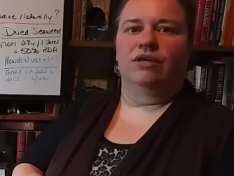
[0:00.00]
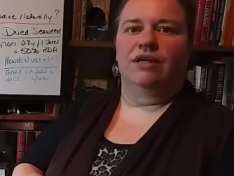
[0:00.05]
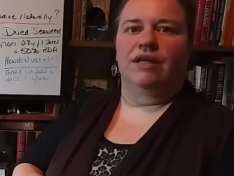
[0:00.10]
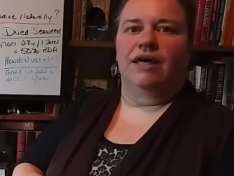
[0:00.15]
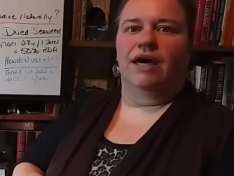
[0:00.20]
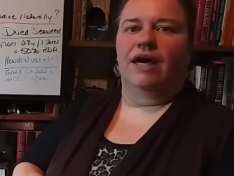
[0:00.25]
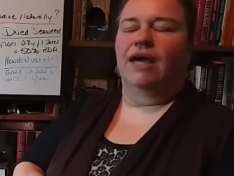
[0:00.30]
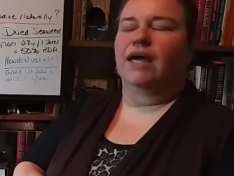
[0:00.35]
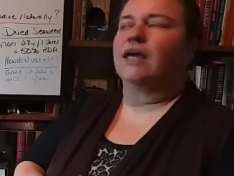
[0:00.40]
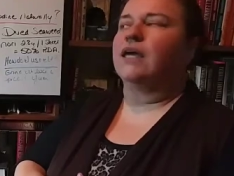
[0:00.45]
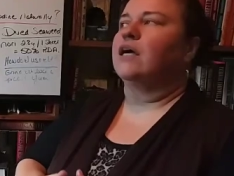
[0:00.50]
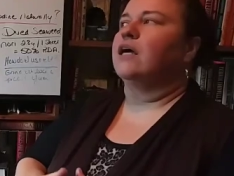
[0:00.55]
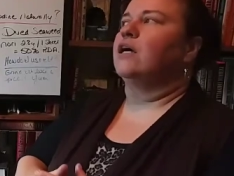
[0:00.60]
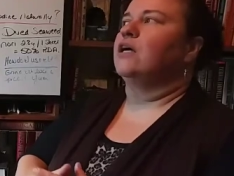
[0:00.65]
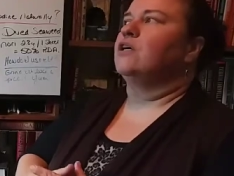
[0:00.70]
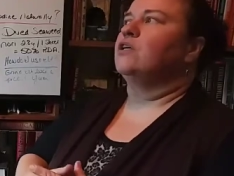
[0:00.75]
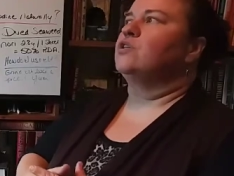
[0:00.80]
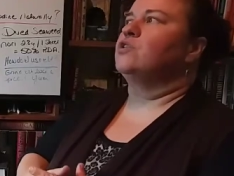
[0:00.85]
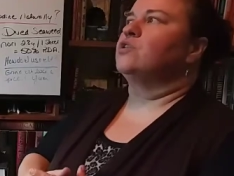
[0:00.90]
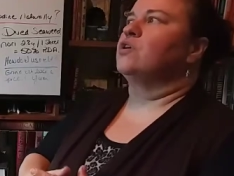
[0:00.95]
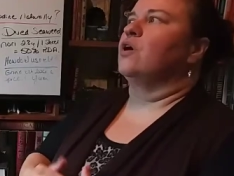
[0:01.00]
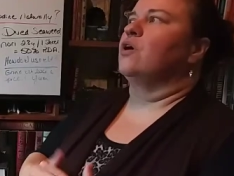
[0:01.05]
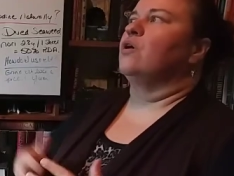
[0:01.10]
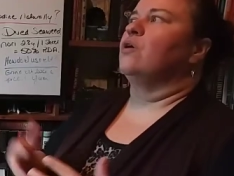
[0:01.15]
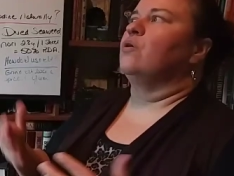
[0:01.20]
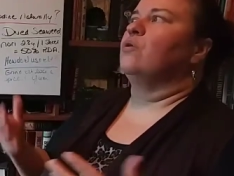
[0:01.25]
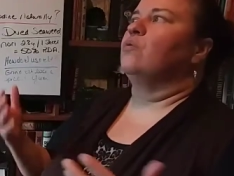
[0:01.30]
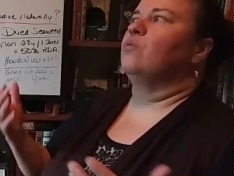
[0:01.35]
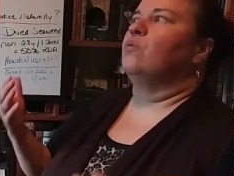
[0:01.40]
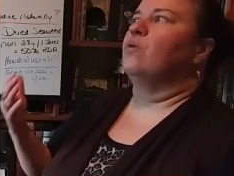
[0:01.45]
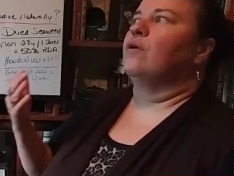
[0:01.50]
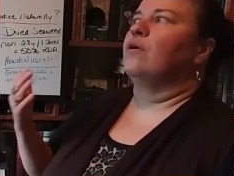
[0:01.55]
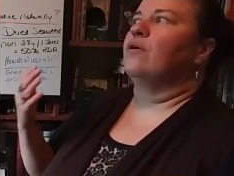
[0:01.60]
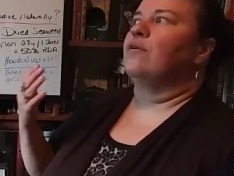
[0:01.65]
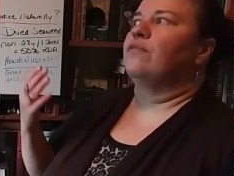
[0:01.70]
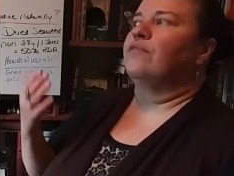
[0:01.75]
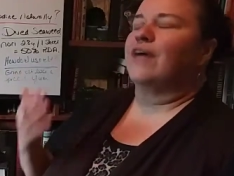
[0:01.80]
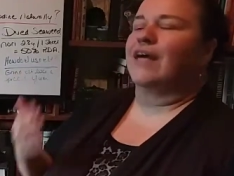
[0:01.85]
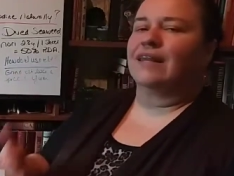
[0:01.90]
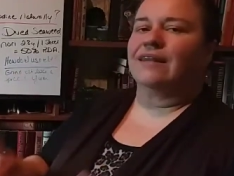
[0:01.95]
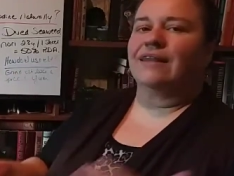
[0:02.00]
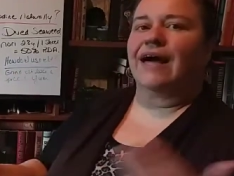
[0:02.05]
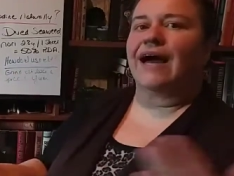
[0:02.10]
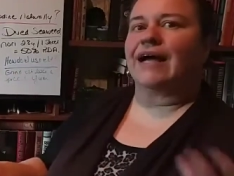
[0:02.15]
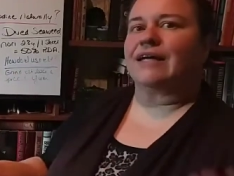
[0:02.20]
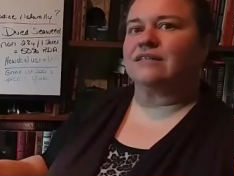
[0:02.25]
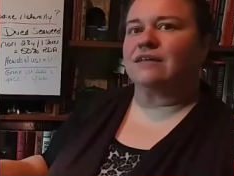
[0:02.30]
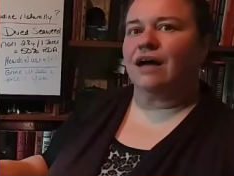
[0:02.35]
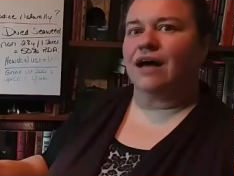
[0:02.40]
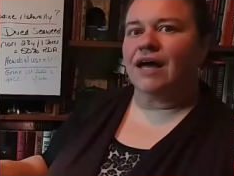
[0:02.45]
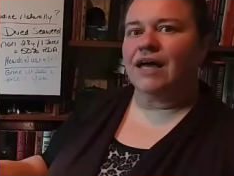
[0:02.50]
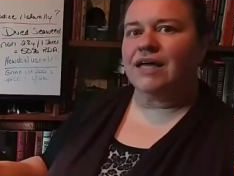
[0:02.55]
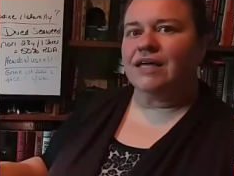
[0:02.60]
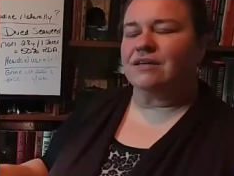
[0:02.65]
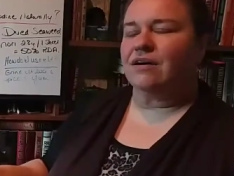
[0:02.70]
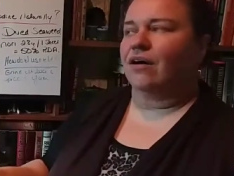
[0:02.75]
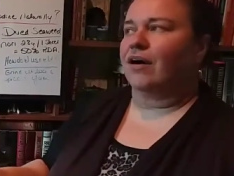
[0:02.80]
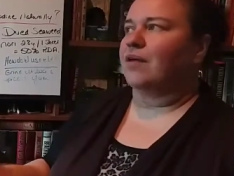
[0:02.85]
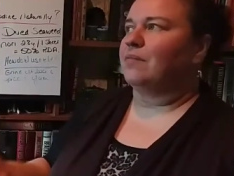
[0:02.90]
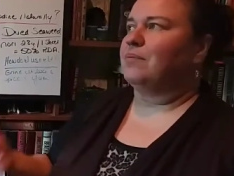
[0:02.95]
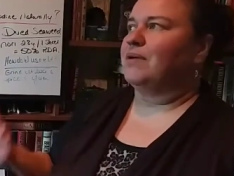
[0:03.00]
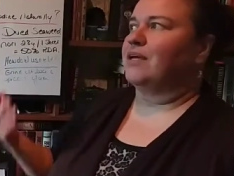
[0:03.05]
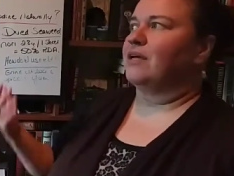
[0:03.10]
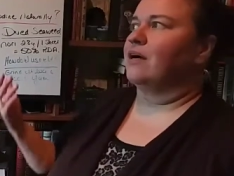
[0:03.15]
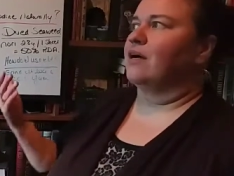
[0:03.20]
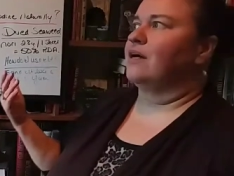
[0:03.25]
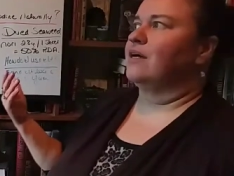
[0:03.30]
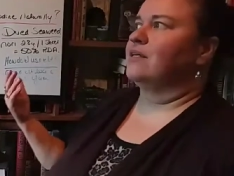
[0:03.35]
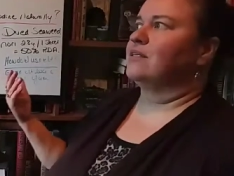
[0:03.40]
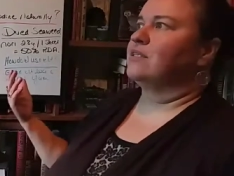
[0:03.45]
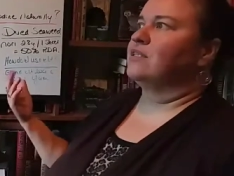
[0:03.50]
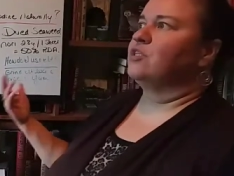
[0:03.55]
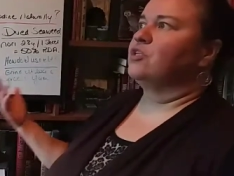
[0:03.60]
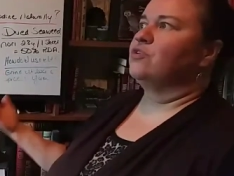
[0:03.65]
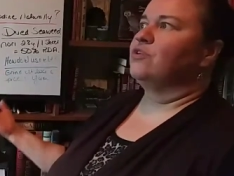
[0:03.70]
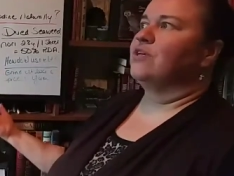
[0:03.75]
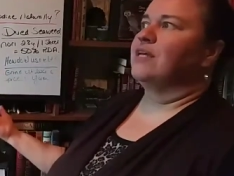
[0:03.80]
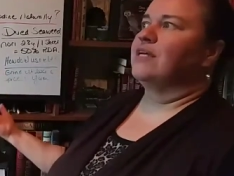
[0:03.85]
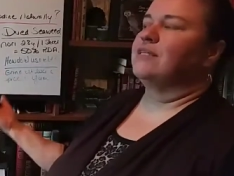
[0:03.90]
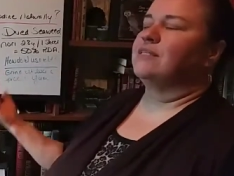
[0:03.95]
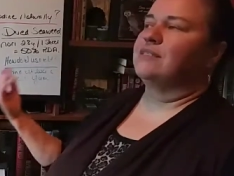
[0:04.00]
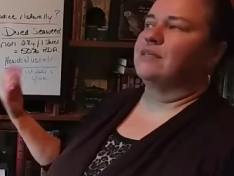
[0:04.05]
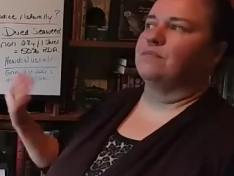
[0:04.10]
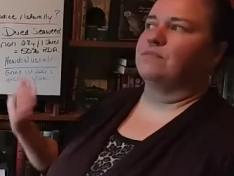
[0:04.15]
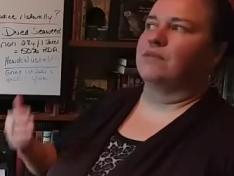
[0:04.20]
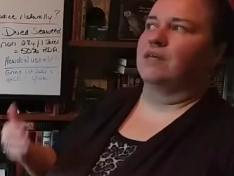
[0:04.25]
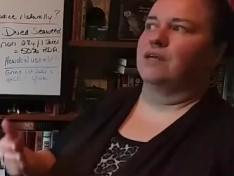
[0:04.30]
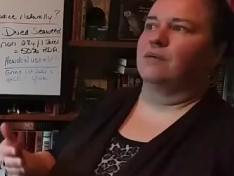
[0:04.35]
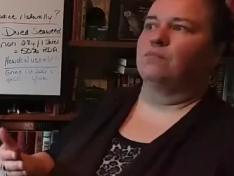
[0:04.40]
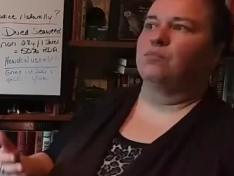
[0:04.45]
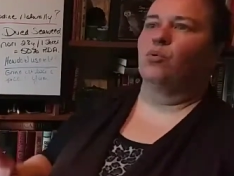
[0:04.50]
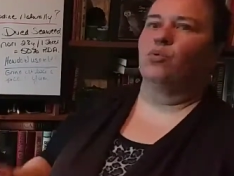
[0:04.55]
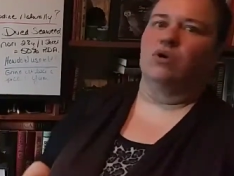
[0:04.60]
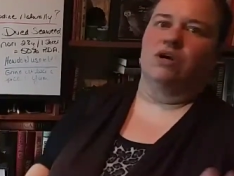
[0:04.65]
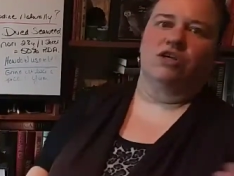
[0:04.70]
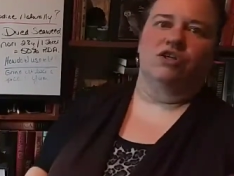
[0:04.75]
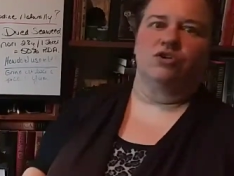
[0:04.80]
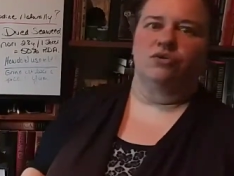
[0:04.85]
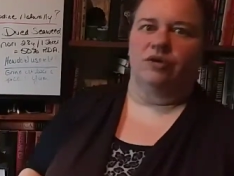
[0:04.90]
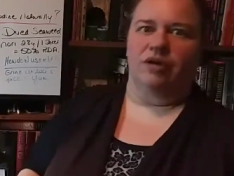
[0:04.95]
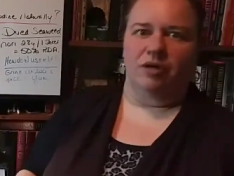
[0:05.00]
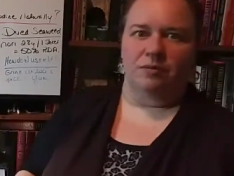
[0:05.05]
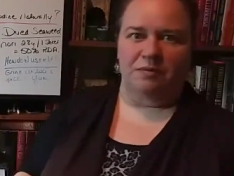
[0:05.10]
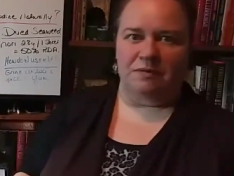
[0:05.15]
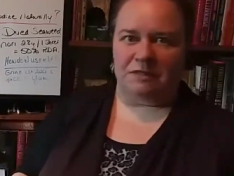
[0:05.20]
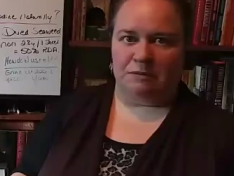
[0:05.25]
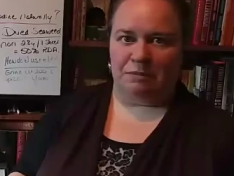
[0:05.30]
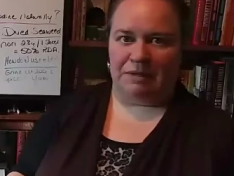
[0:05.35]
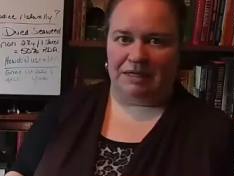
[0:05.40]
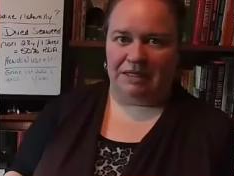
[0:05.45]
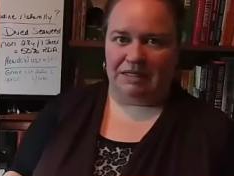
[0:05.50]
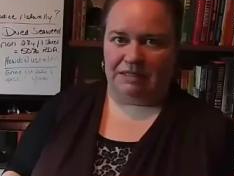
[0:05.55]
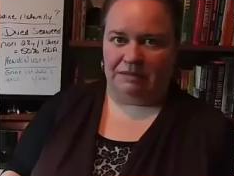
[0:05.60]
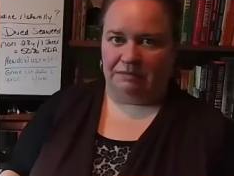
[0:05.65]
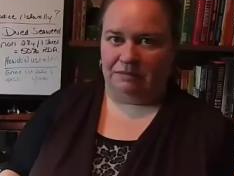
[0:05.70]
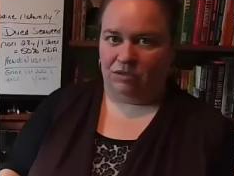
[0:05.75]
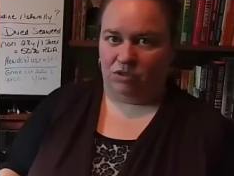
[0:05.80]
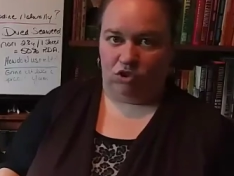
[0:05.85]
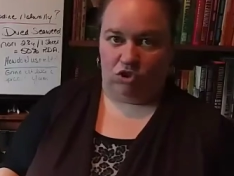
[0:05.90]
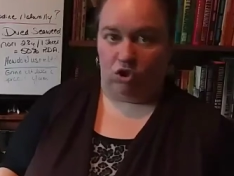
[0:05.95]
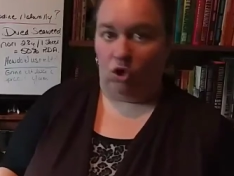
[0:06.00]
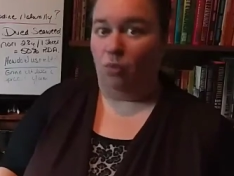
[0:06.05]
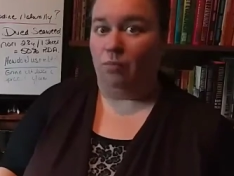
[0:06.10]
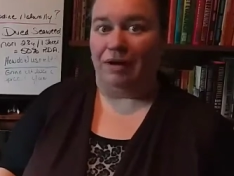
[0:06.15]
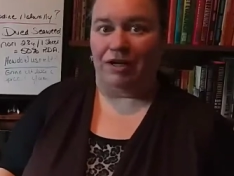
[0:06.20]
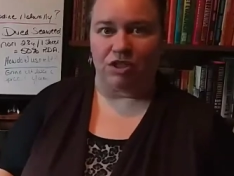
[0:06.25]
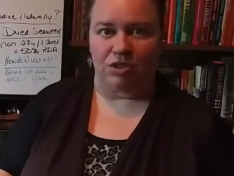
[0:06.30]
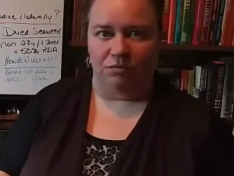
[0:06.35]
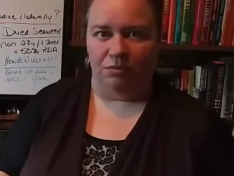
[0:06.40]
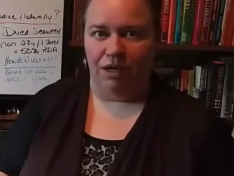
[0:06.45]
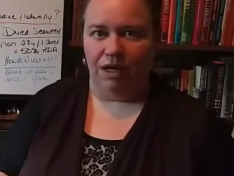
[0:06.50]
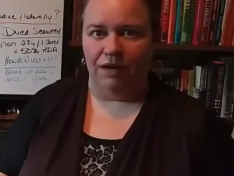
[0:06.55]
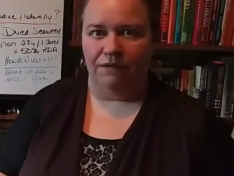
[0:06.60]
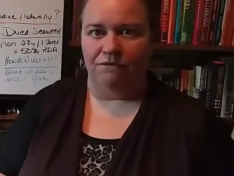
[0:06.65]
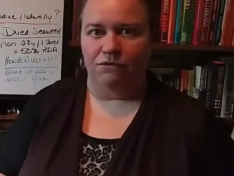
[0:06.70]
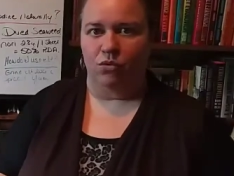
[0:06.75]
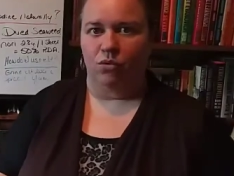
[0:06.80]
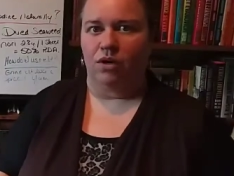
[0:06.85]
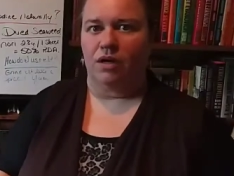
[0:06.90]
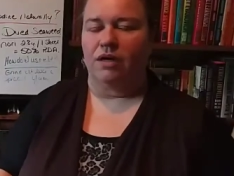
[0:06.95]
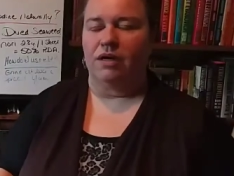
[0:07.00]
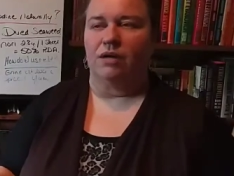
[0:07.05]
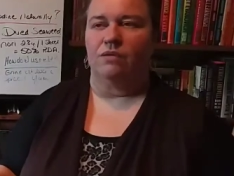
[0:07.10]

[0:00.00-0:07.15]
today. So they lacked iodine because to get something imported, you're going to spend so much money for it.